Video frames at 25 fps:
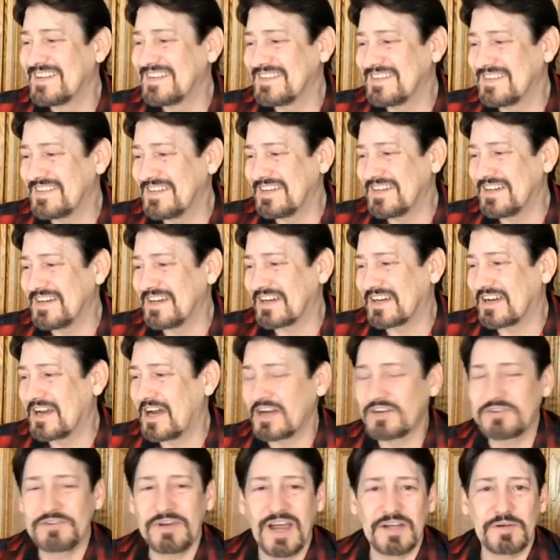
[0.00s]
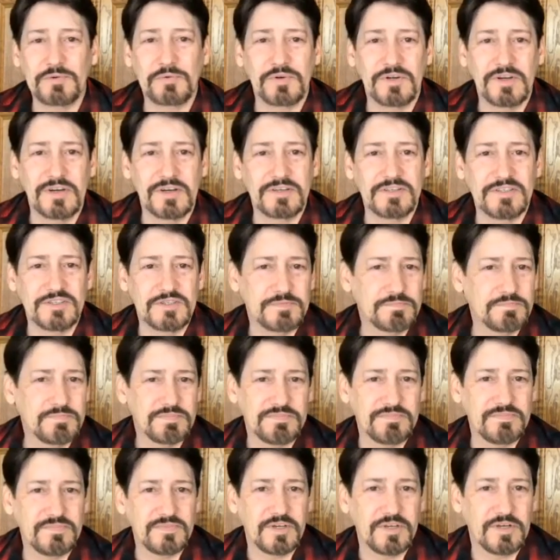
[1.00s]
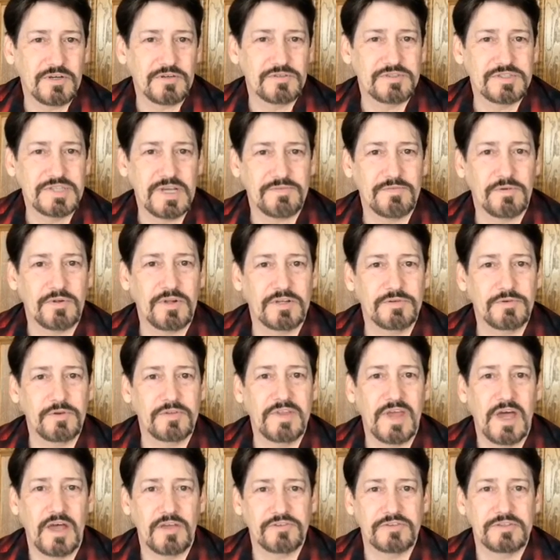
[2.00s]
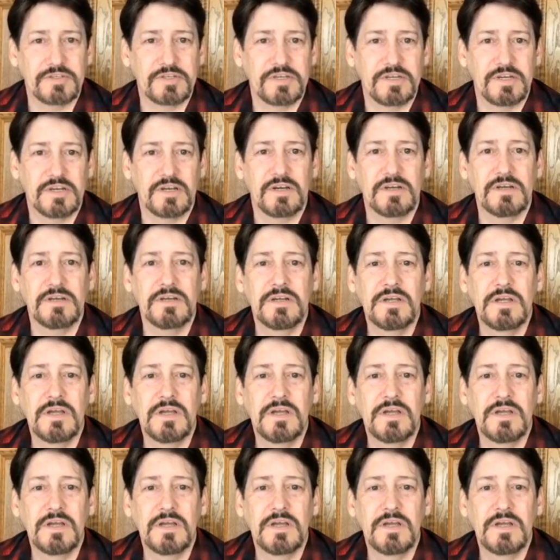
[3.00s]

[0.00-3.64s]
The contract work is, several $100,000 a year.